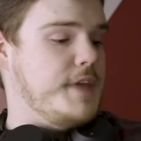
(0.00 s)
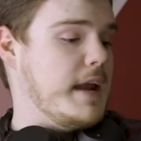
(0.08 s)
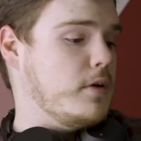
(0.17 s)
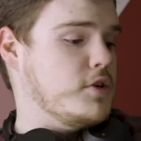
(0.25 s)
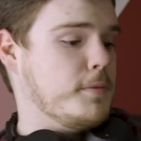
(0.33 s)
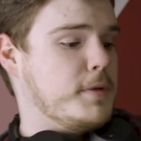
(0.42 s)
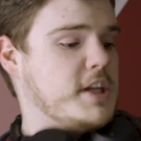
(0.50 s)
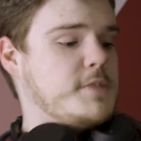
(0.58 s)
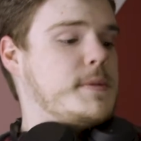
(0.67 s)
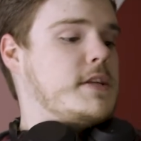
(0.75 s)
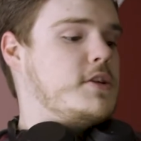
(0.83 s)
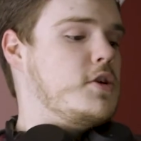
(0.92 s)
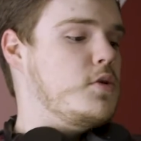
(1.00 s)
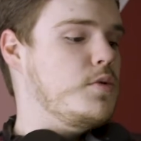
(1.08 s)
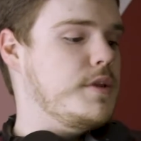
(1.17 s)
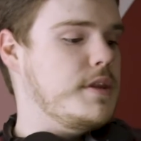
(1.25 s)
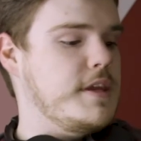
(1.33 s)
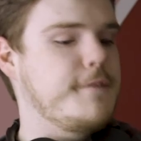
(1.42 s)
That also brings me
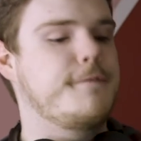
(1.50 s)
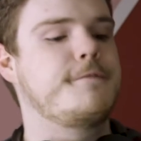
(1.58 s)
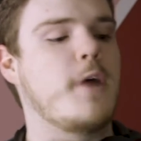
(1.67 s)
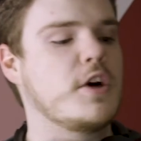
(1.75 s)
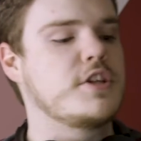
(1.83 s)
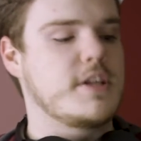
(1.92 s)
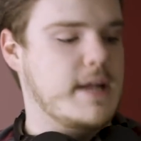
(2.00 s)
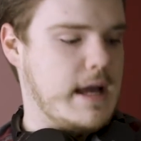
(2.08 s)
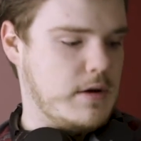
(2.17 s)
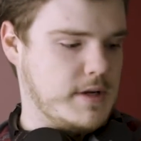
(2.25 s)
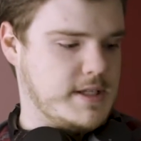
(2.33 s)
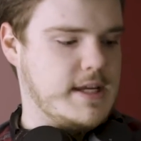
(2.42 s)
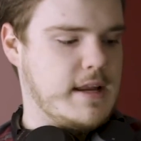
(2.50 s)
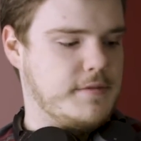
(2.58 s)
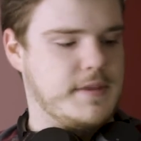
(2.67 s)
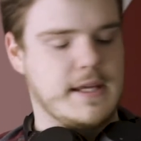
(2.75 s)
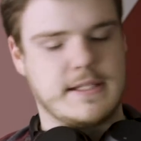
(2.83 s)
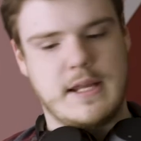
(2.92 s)
to the functionality side of
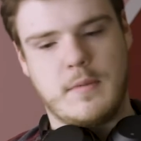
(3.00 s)
things.